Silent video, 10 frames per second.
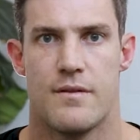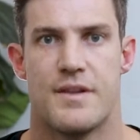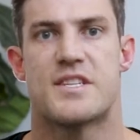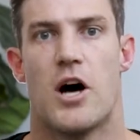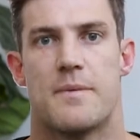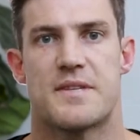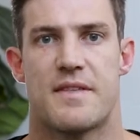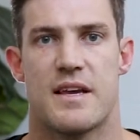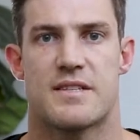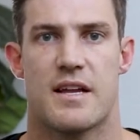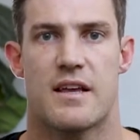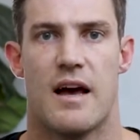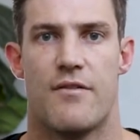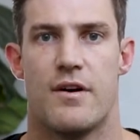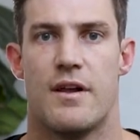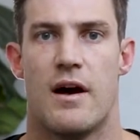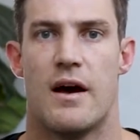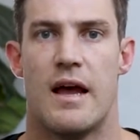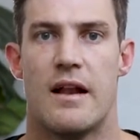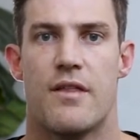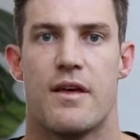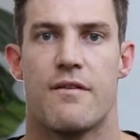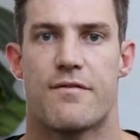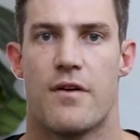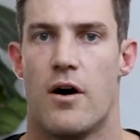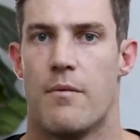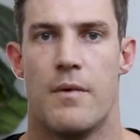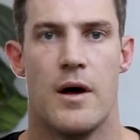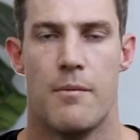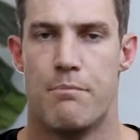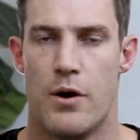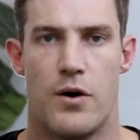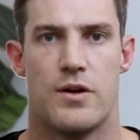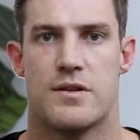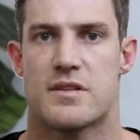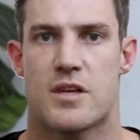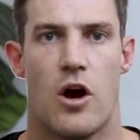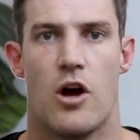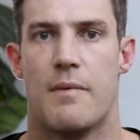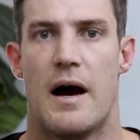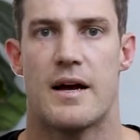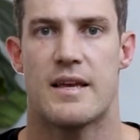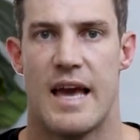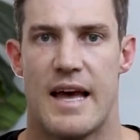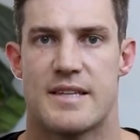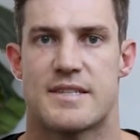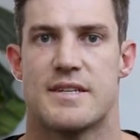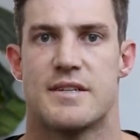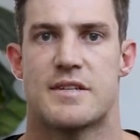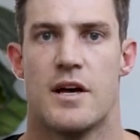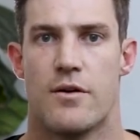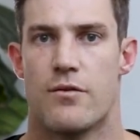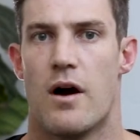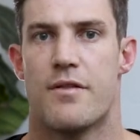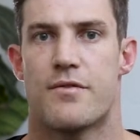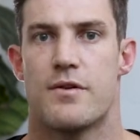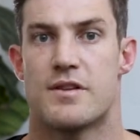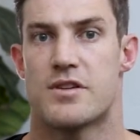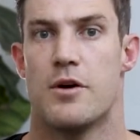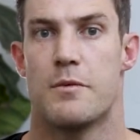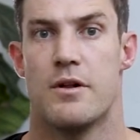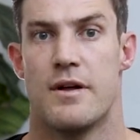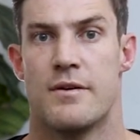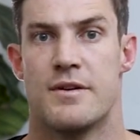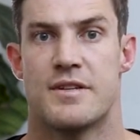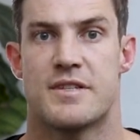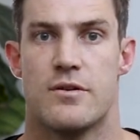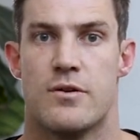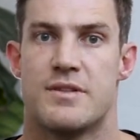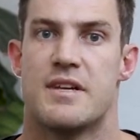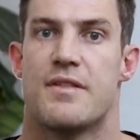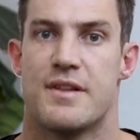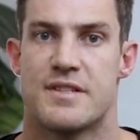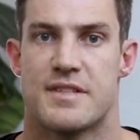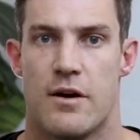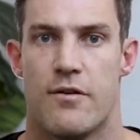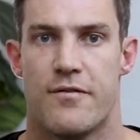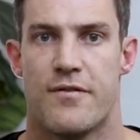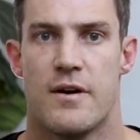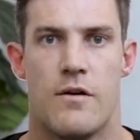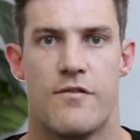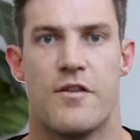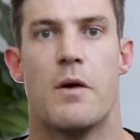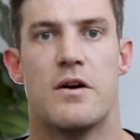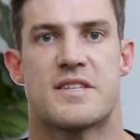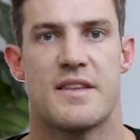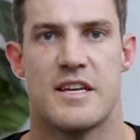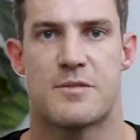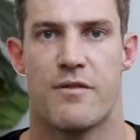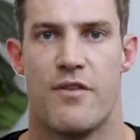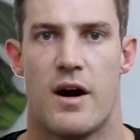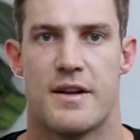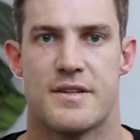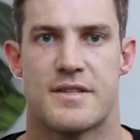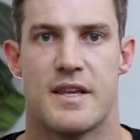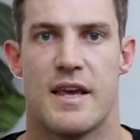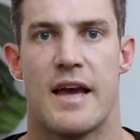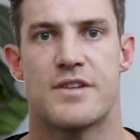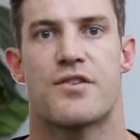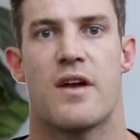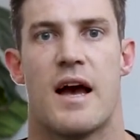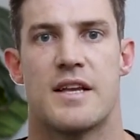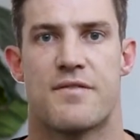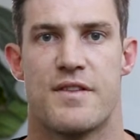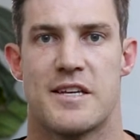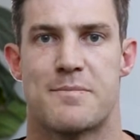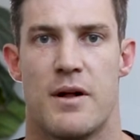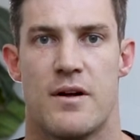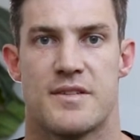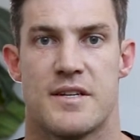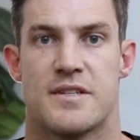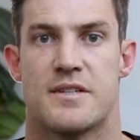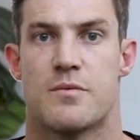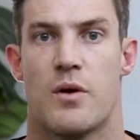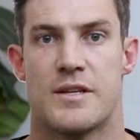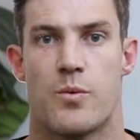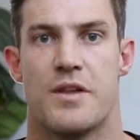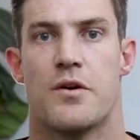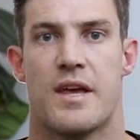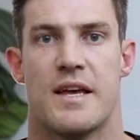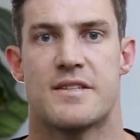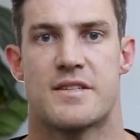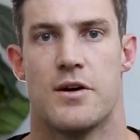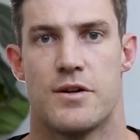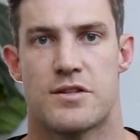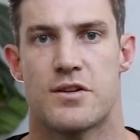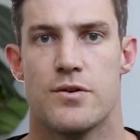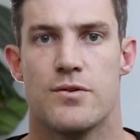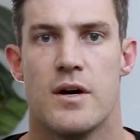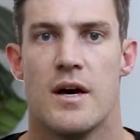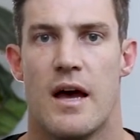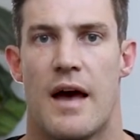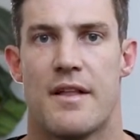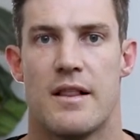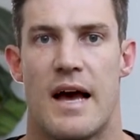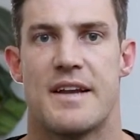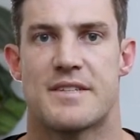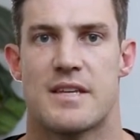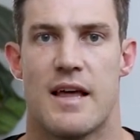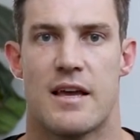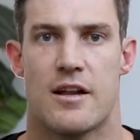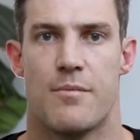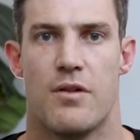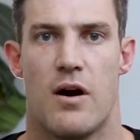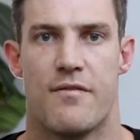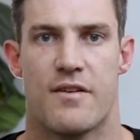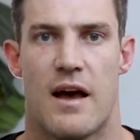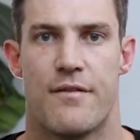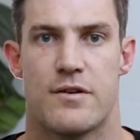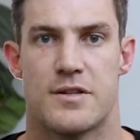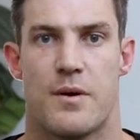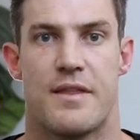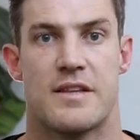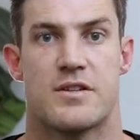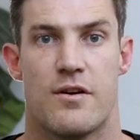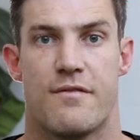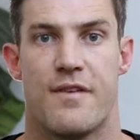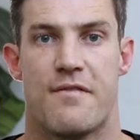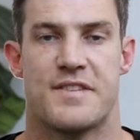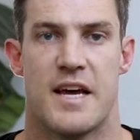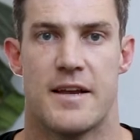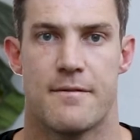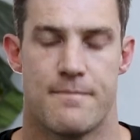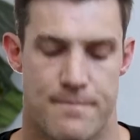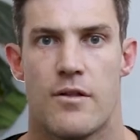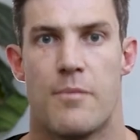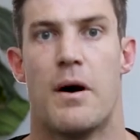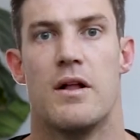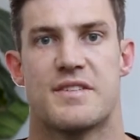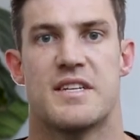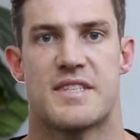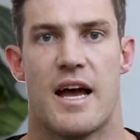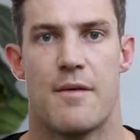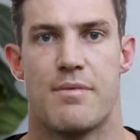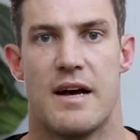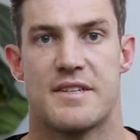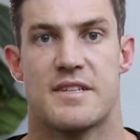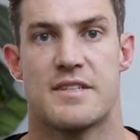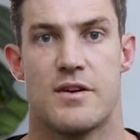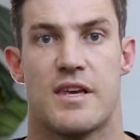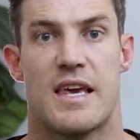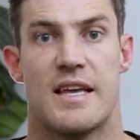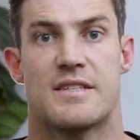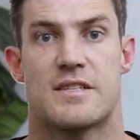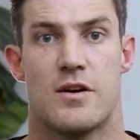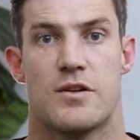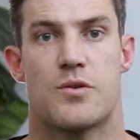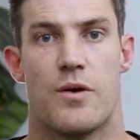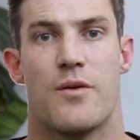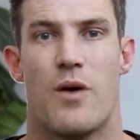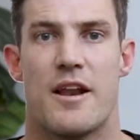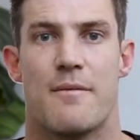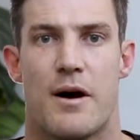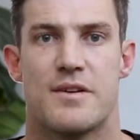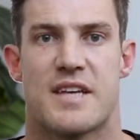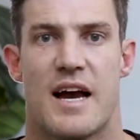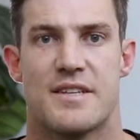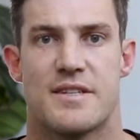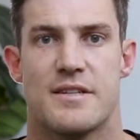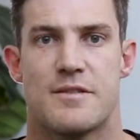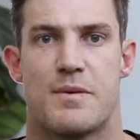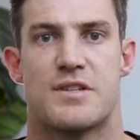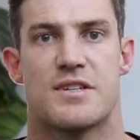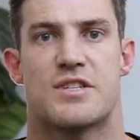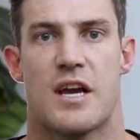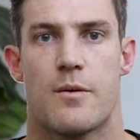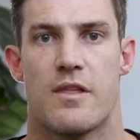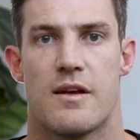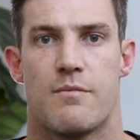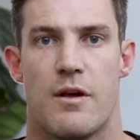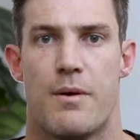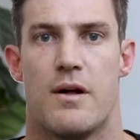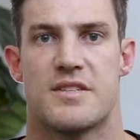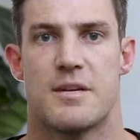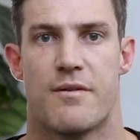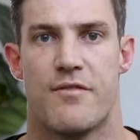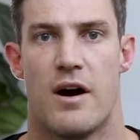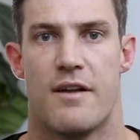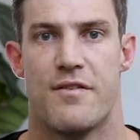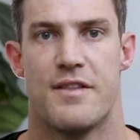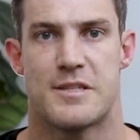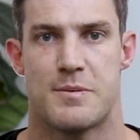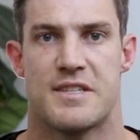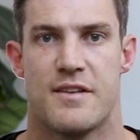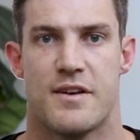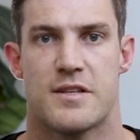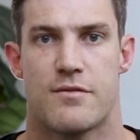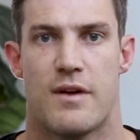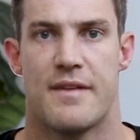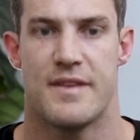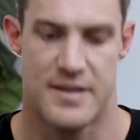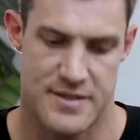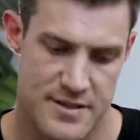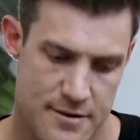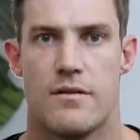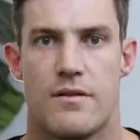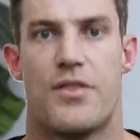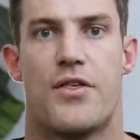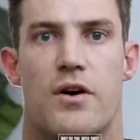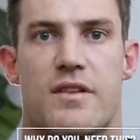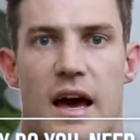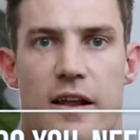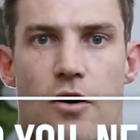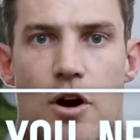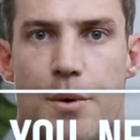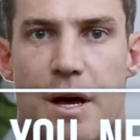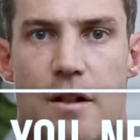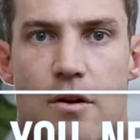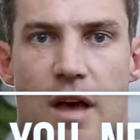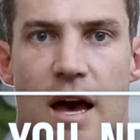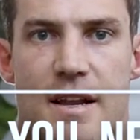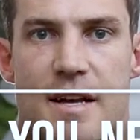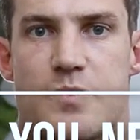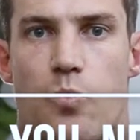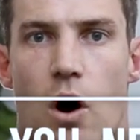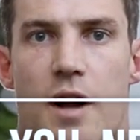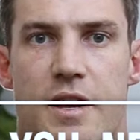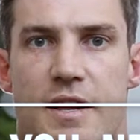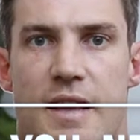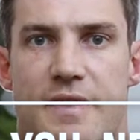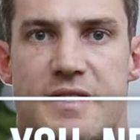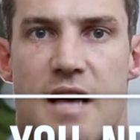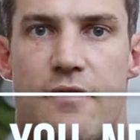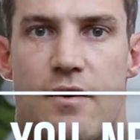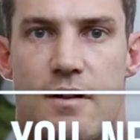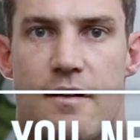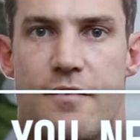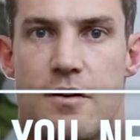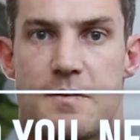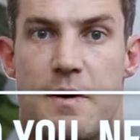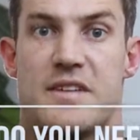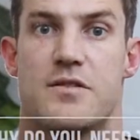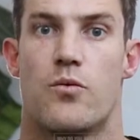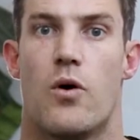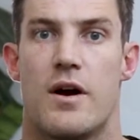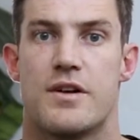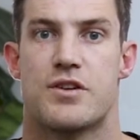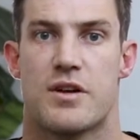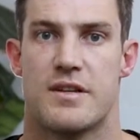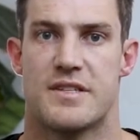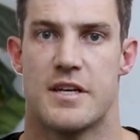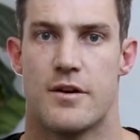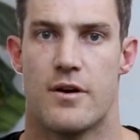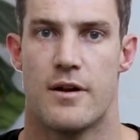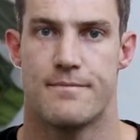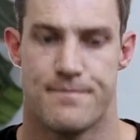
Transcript: The types of things that are covered are anything from burns, coma, cancers, right through to terminal illness or death itself. For most of these providers, the entry age for these policies is, is when your kids turn two, and the latest that they can apply for cover is when they turn 15. The policies stay in place until your kids turn 21 in most cases, but just check with your, your, policy provider for the specifics around this. The third category we're going to look at is why do you need this cover in the first place or why you should consider it?